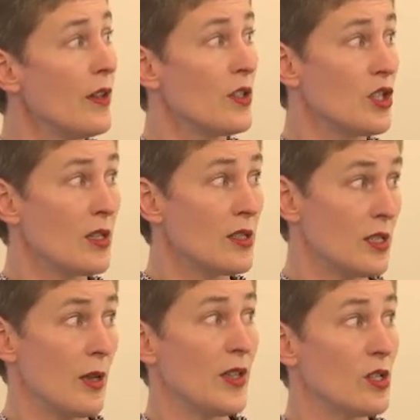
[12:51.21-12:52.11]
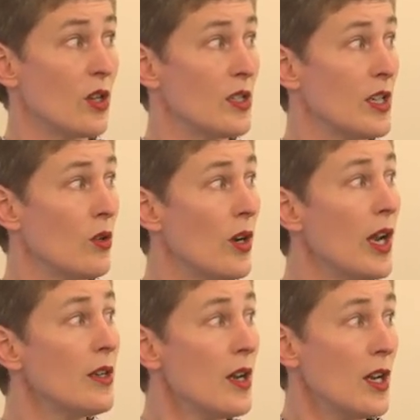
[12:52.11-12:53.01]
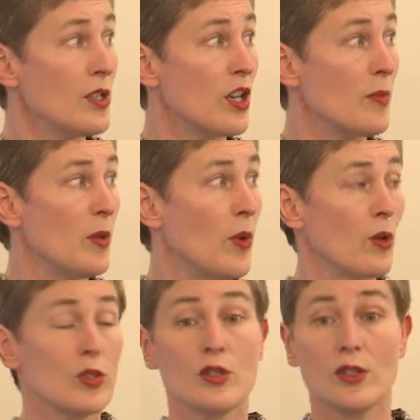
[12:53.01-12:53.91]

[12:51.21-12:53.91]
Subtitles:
the chance that something's going to segregate is going to be 1 on 2